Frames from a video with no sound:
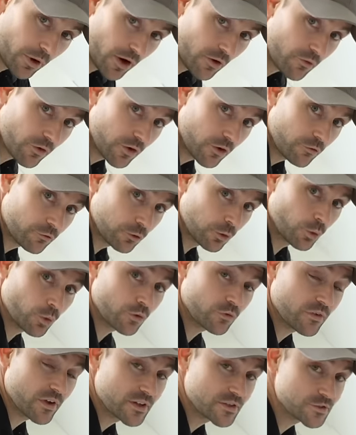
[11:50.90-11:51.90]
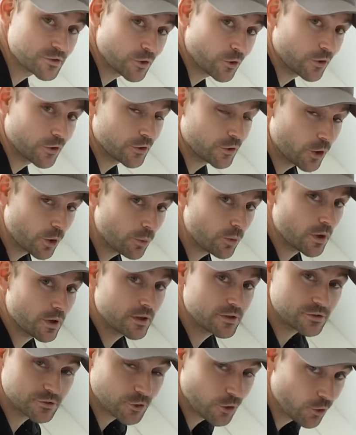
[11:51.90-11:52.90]
wherever your floor vents are. You don't want to
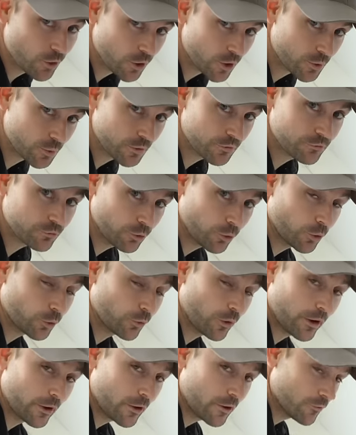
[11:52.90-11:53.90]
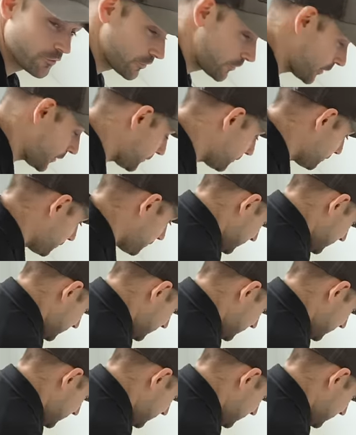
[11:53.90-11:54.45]
install hardwood floor right over them.